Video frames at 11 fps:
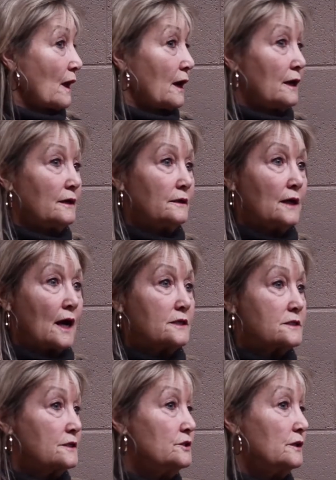And I
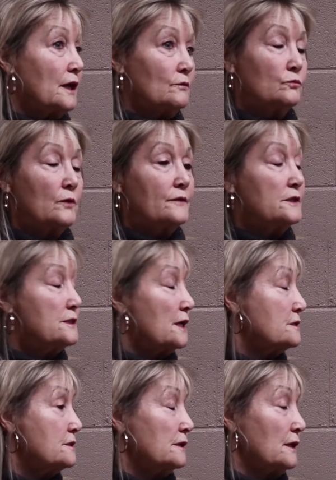said, you'll run the
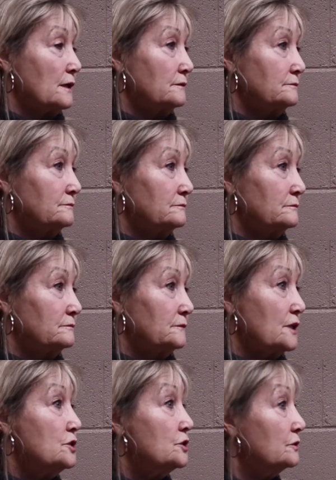test again.
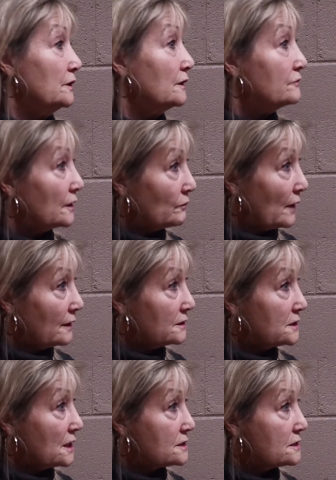And sure enough, they ran
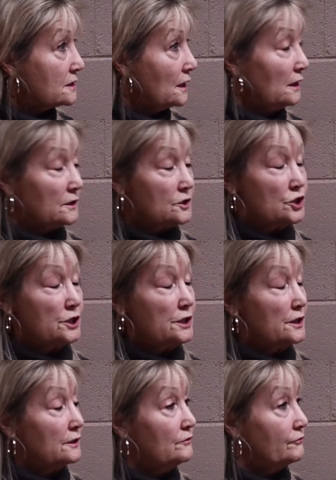the test again and she
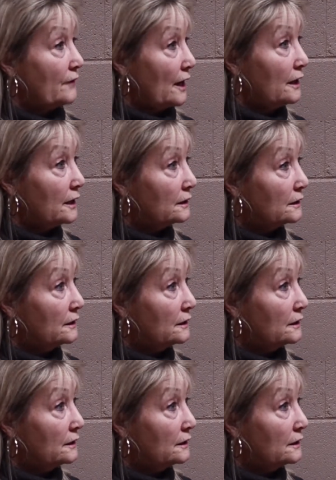did fine.